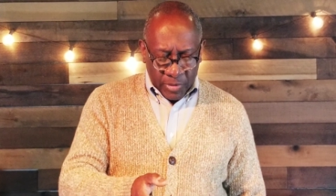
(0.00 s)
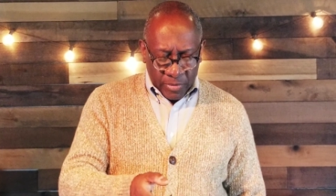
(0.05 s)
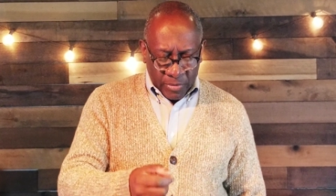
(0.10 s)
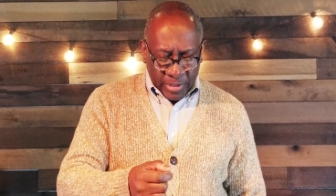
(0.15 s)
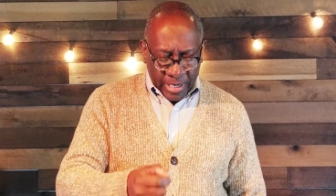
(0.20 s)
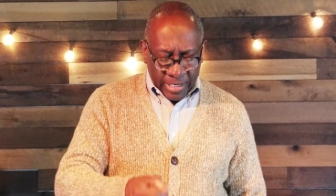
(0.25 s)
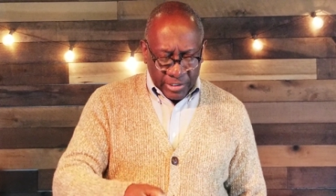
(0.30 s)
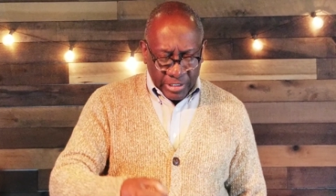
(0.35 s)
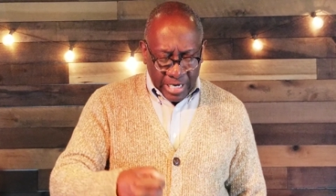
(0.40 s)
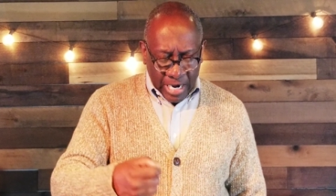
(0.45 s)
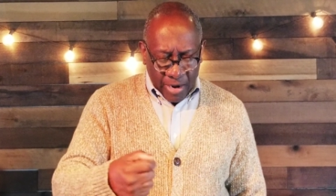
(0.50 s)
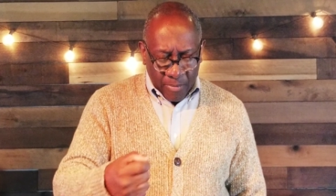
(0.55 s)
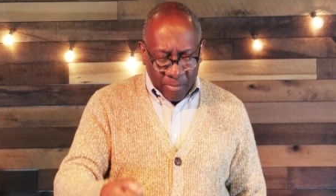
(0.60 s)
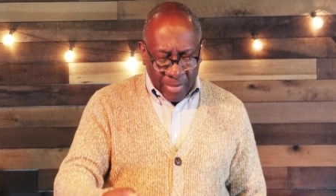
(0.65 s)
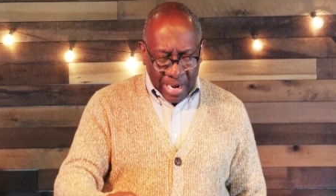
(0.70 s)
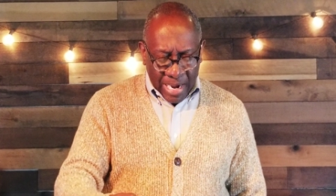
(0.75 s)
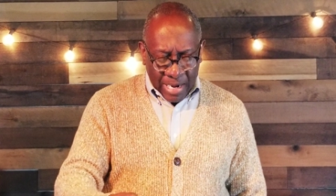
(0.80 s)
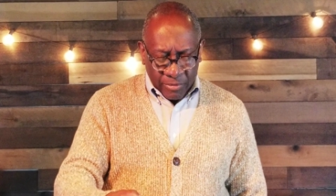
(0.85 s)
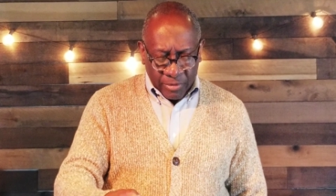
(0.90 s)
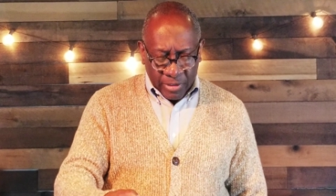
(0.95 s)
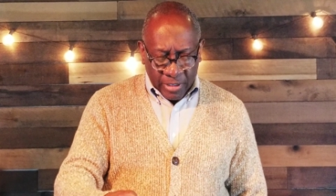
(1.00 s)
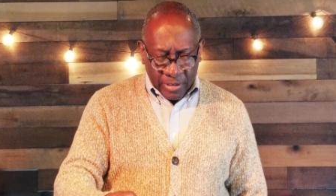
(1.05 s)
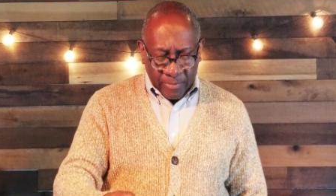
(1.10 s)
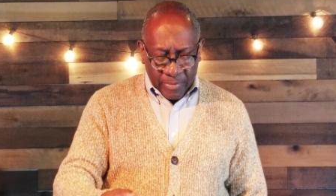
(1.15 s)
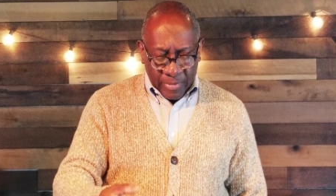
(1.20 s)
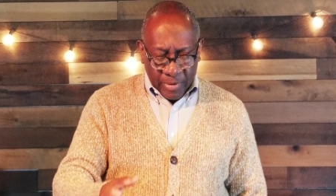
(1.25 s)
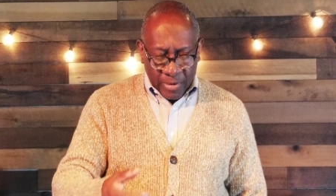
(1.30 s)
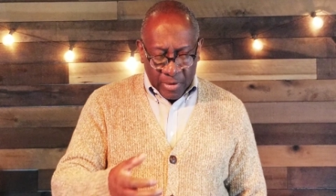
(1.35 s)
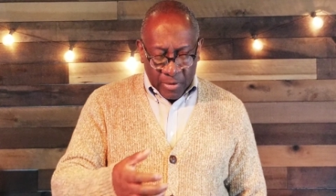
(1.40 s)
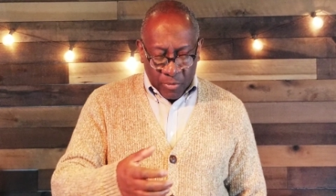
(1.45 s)
they shall mount
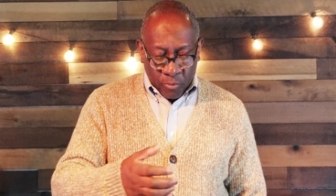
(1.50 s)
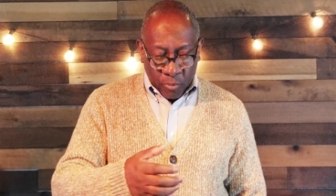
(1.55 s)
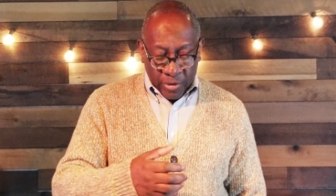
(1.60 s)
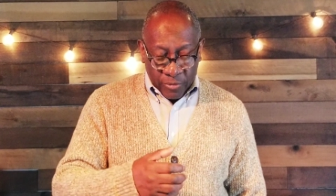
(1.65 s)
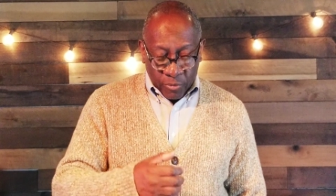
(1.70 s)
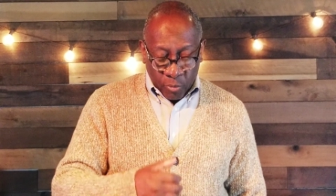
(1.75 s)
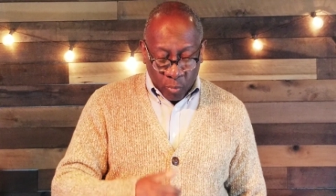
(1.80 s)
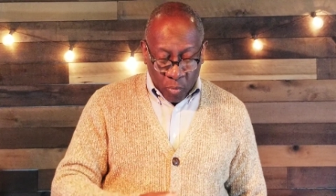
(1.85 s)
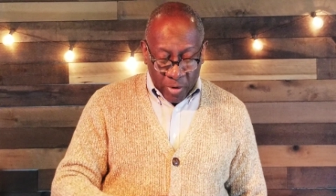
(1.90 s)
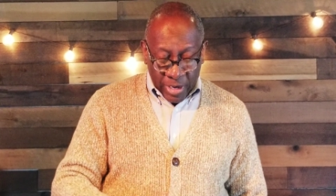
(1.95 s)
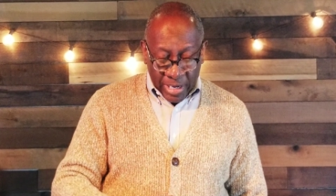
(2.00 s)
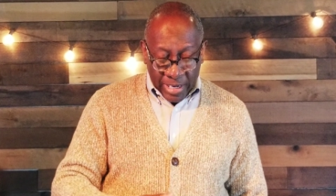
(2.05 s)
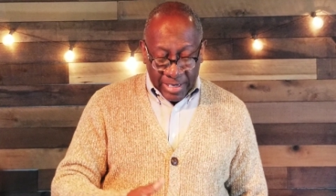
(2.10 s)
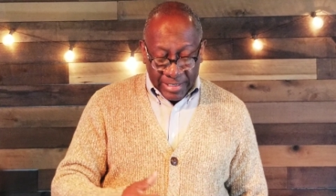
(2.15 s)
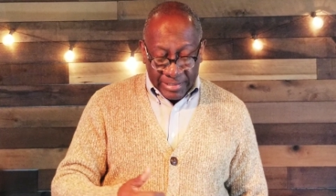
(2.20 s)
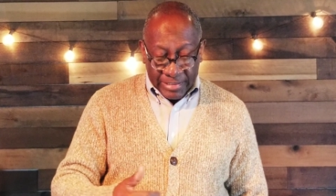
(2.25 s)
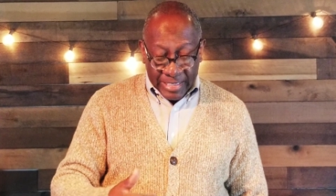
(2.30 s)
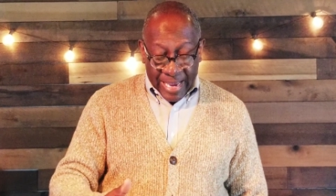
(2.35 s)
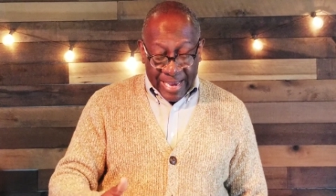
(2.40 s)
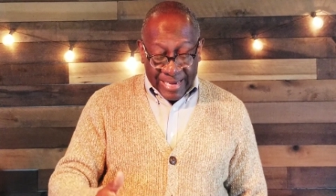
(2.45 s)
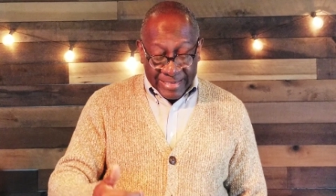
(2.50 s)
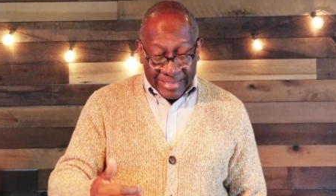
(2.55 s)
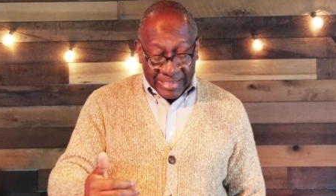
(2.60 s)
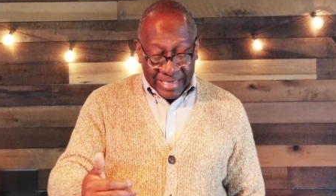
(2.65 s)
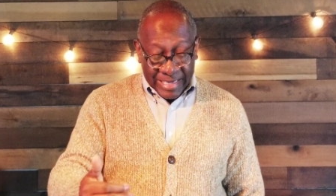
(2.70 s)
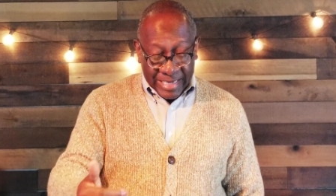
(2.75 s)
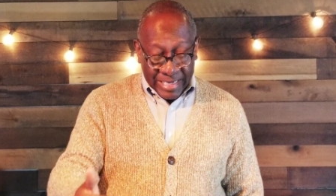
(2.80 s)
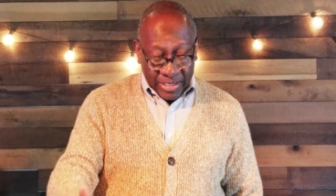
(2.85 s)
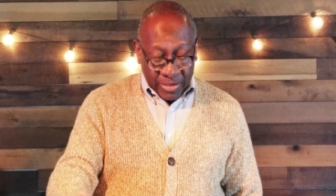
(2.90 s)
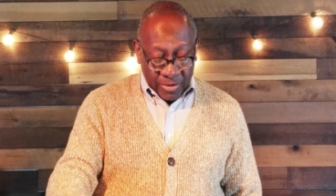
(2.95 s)
up with wings as
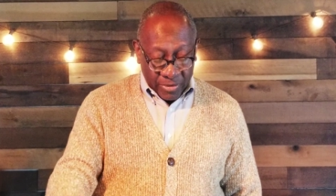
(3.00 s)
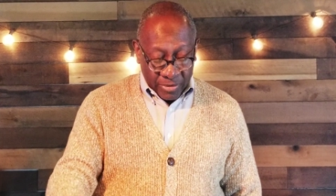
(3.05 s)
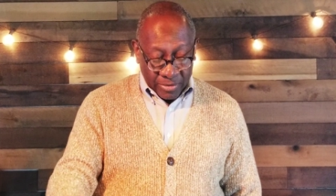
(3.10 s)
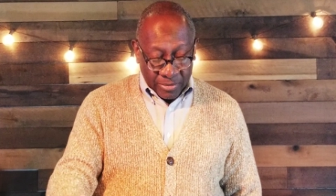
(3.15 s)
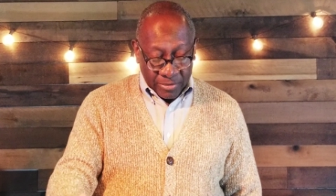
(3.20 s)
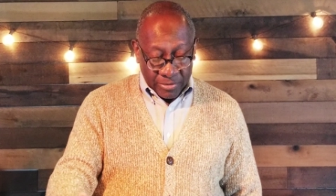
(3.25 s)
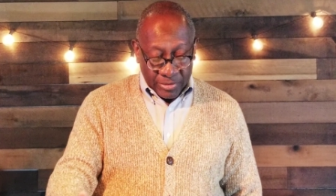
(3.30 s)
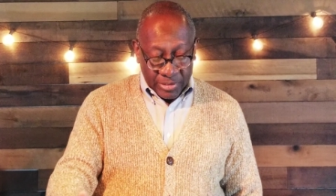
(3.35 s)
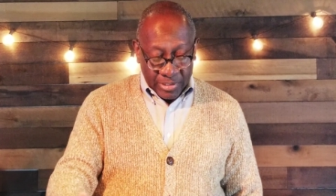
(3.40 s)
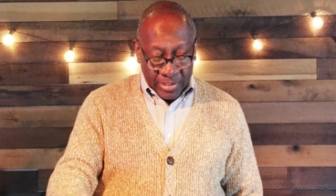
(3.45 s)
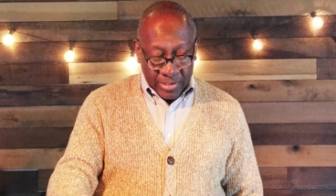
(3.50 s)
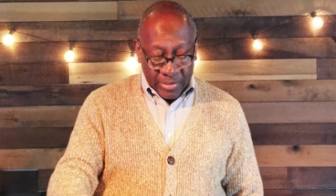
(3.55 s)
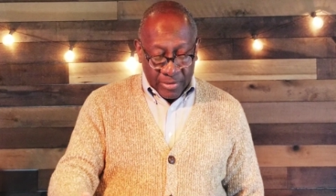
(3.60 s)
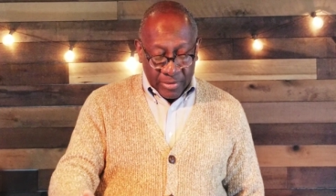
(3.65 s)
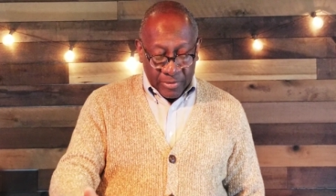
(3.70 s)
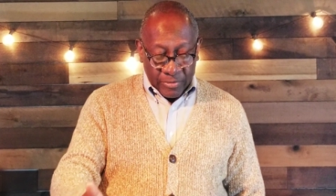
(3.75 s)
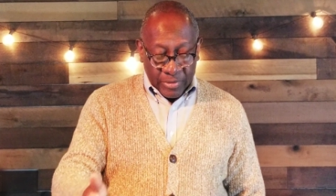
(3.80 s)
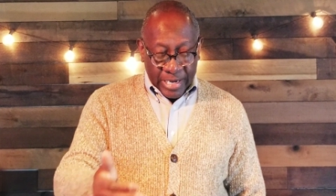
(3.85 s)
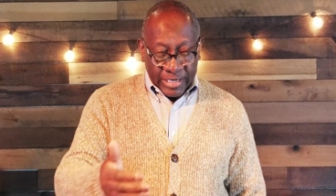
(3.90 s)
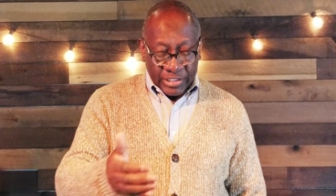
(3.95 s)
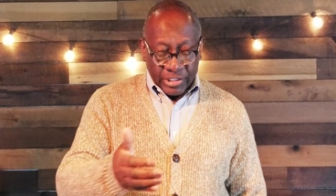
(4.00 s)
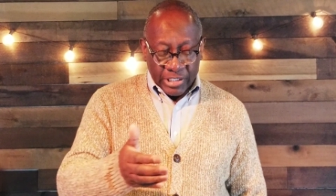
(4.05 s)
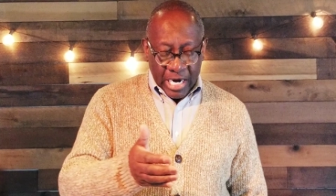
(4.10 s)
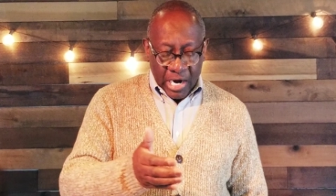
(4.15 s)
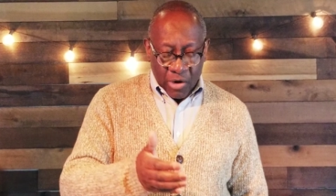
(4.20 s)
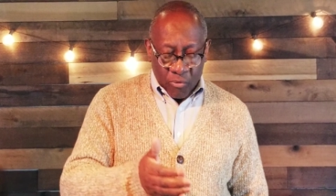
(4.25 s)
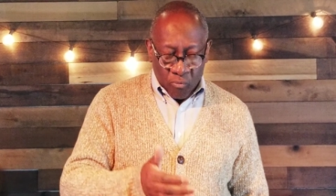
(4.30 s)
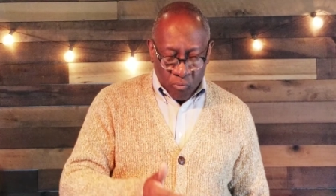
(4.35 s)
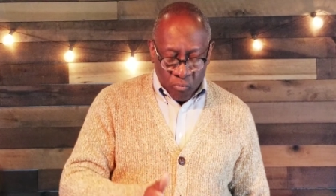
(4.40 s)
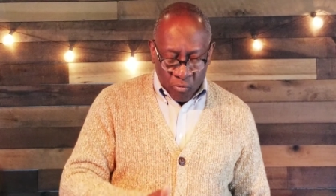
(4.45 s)
eagles they
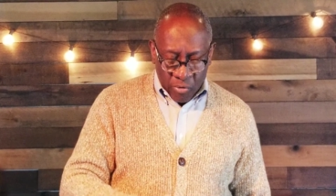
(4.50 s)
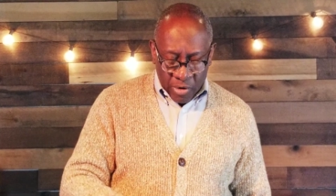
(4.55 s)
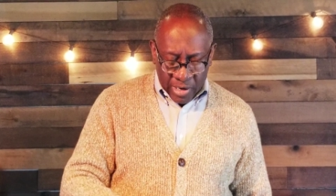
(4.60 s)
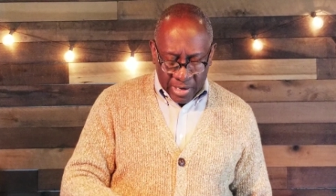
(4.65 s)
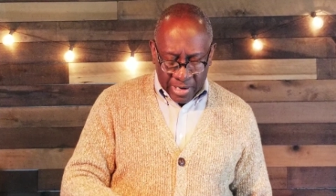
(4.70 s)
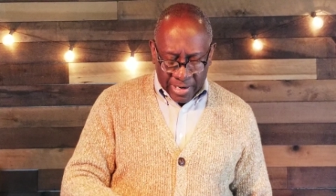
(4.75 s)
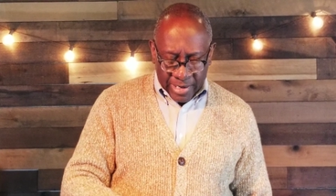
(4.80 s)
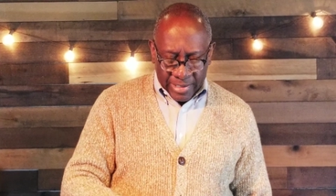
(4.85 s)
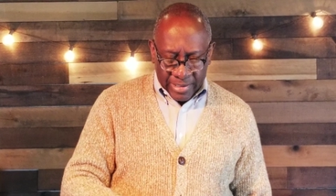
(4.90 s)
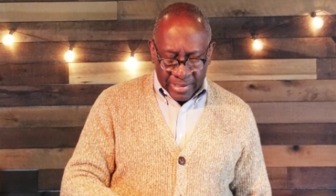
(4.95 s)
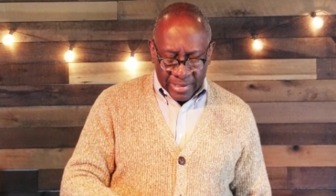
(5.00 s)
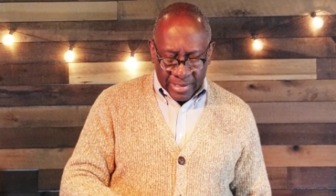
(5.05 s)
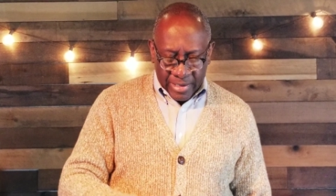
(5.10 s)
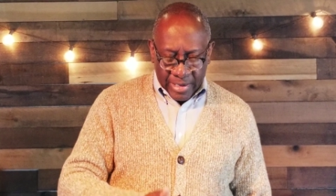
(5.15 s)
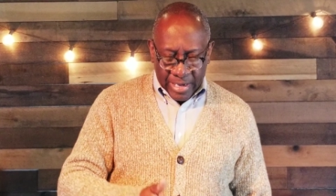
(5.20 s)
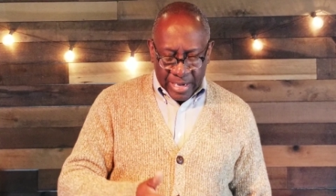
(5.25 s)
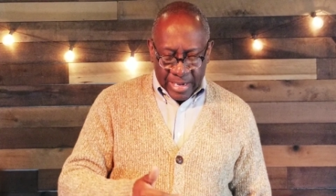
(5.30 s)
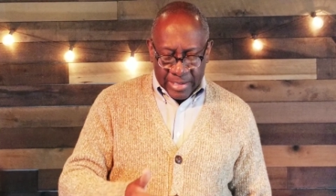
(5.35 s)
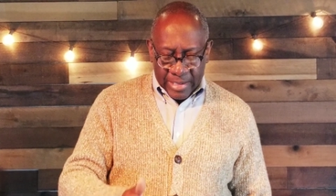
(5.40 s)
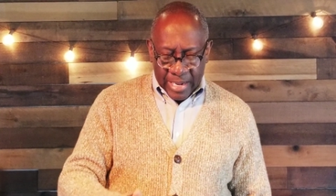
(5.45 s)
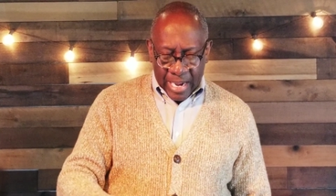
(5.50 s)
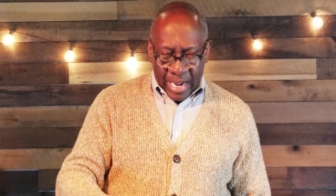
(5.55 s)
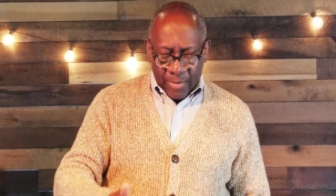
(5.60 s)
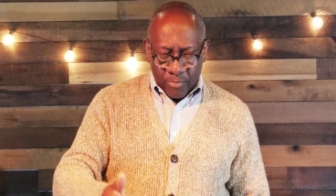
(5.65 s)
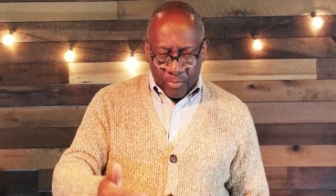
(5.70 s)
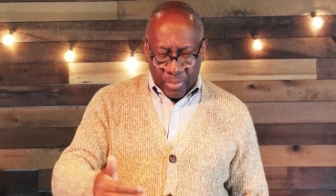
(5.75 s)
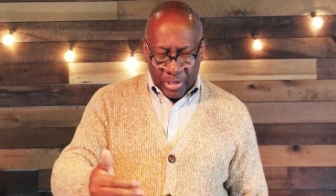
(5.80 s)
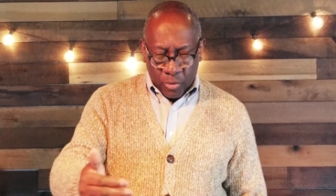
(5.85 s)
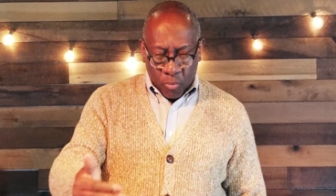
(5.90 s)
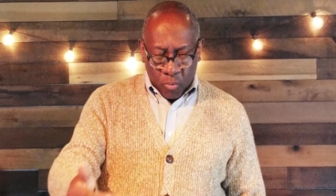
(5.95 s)
shall run and
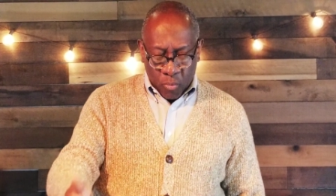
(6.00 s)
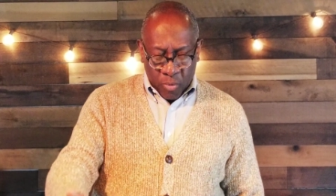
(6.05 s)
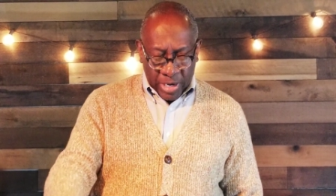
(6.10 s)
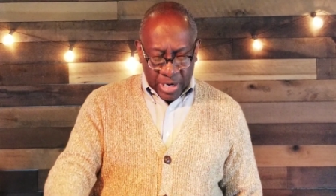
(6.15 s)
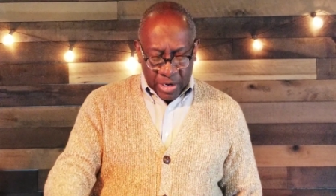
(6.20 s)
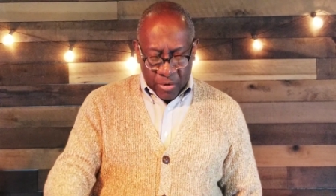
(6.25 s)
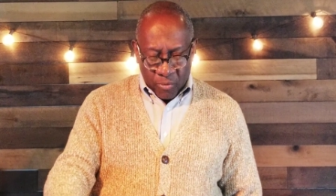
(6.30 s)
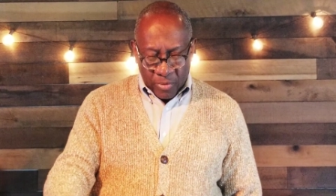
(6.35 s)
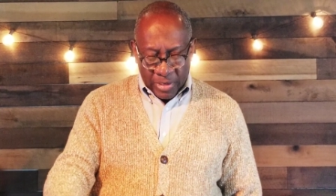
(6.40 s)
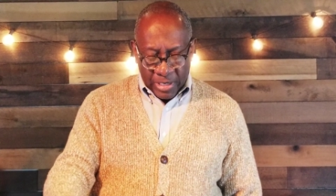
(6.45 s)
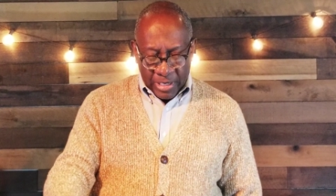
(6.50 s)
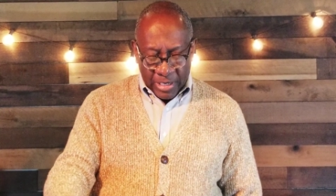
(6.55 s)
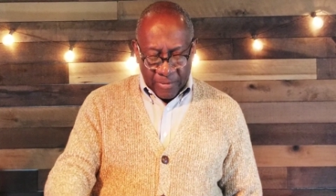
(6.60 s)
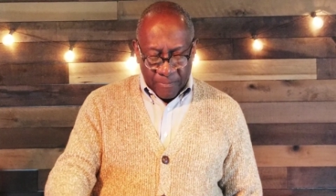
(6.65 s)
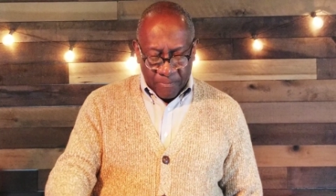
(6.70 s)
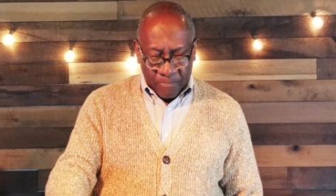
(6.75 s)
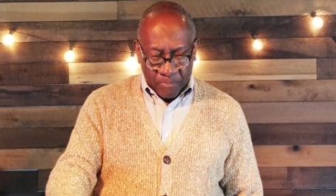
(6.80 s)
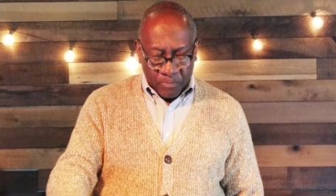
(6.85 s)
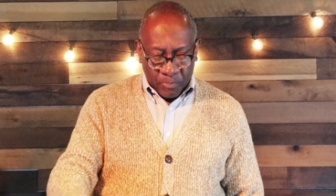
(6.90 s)
not be weary,